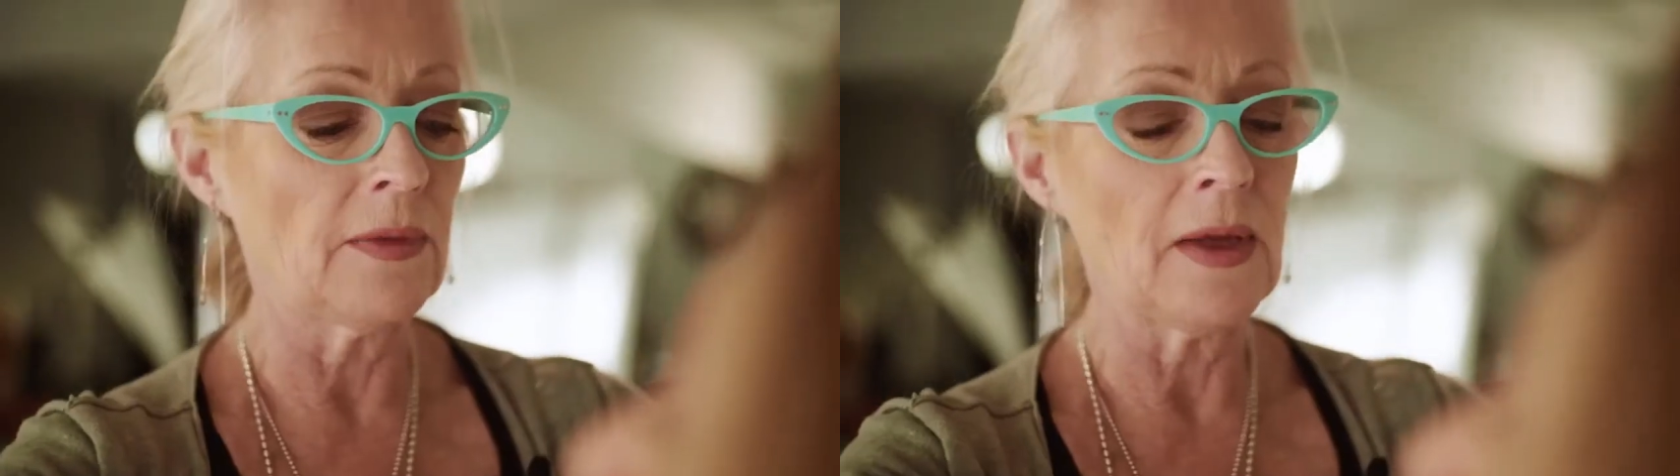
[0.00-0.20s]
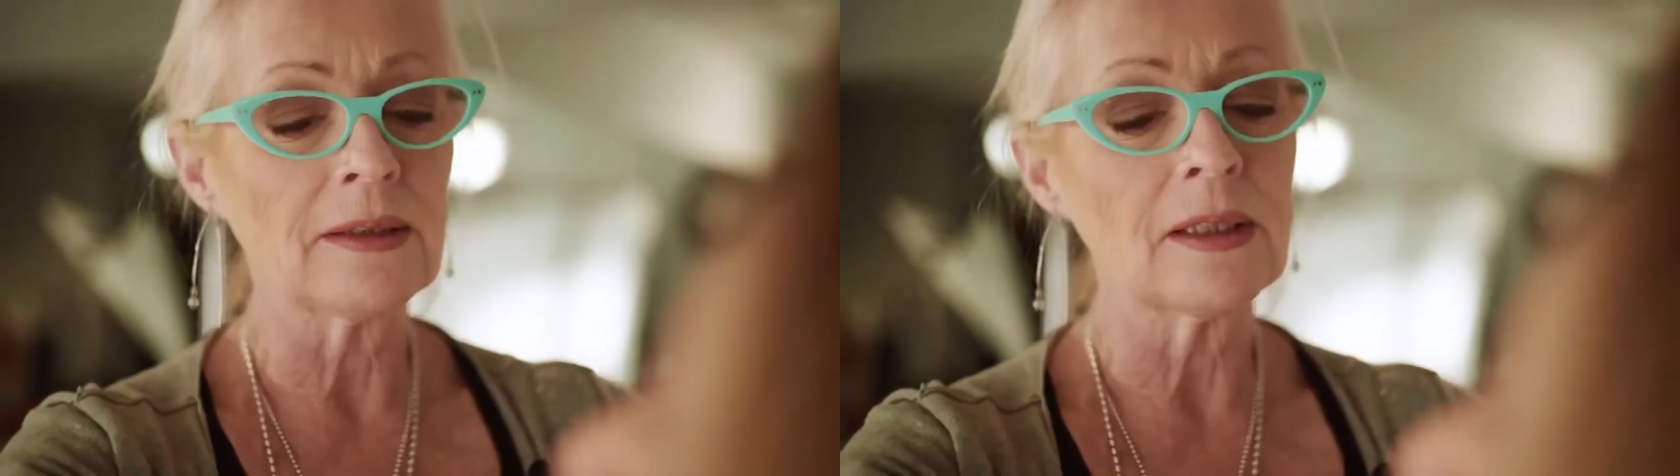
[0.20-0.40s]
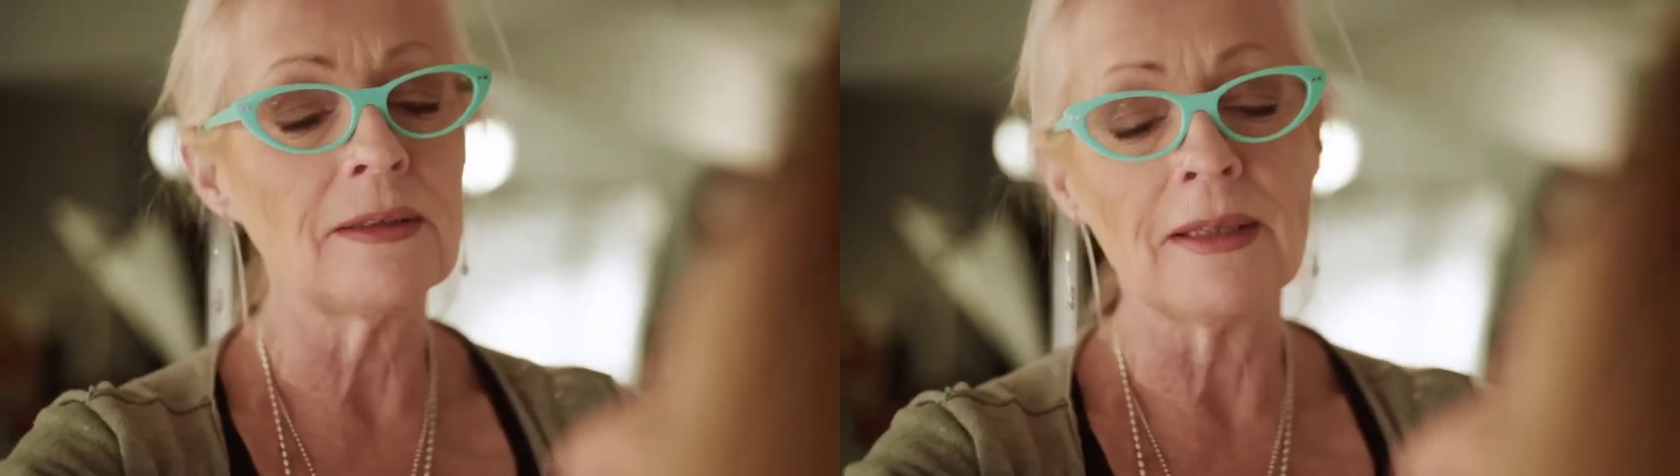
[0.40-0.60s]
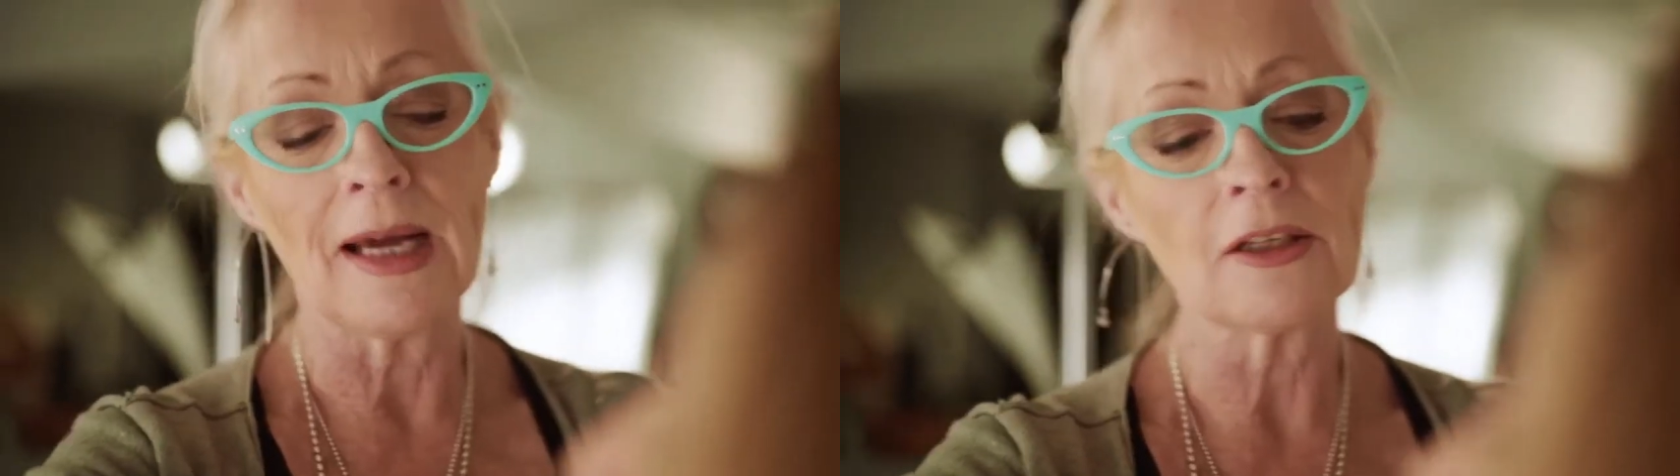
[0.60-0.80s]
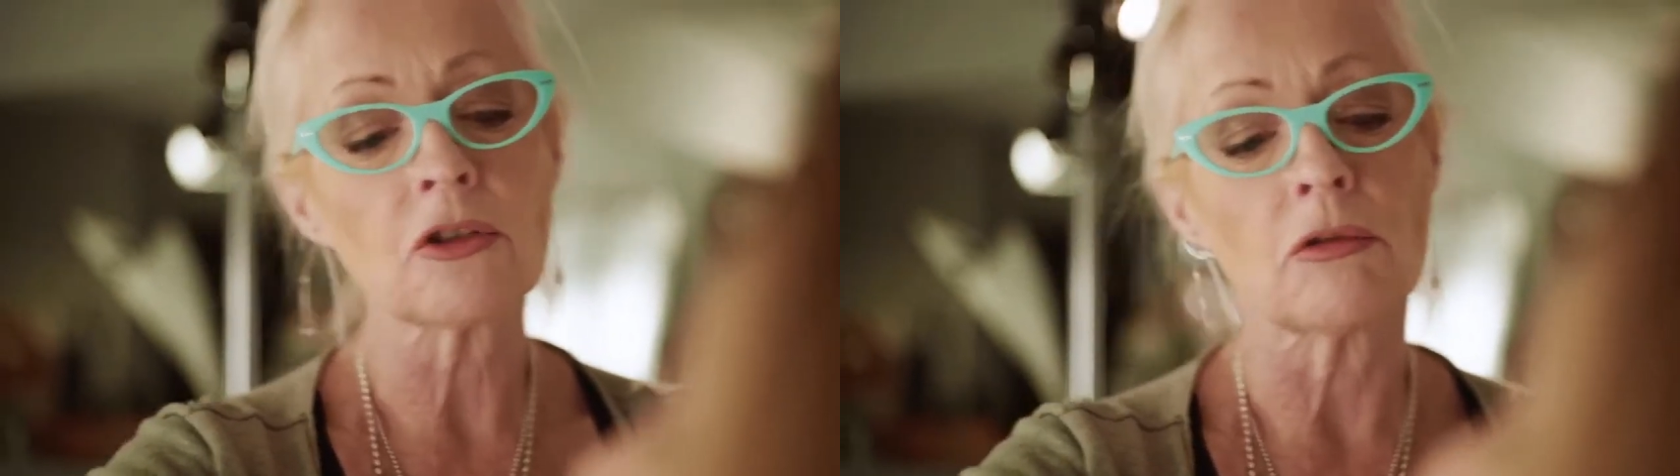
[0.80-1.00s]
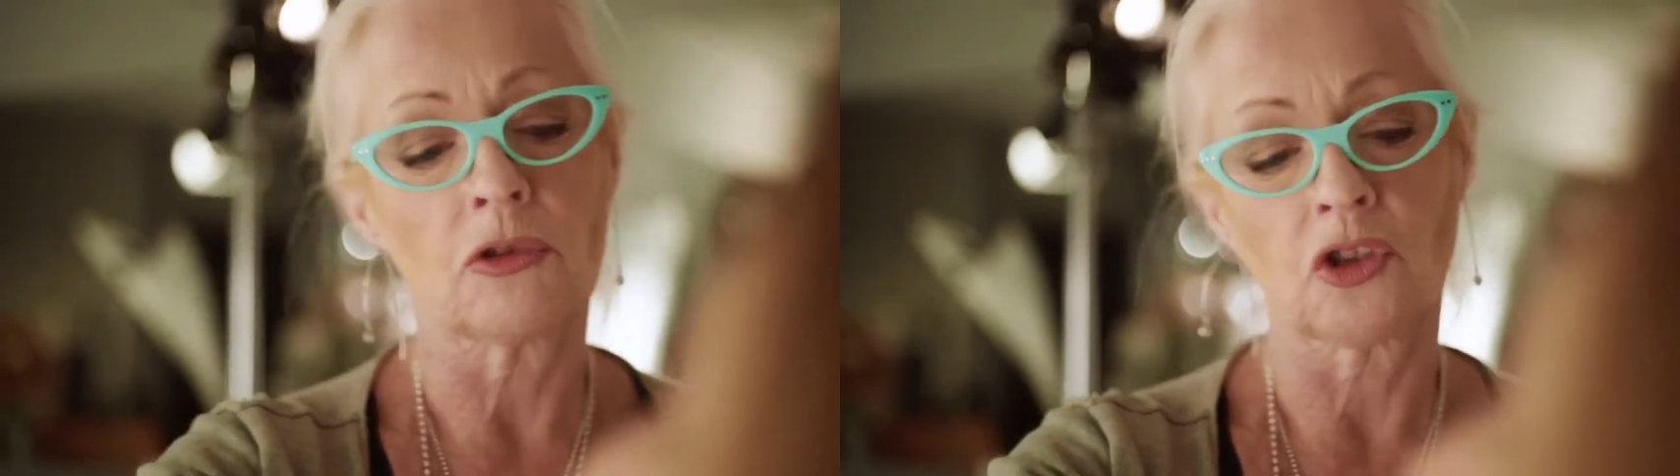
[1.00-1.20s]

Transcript: and that's a natural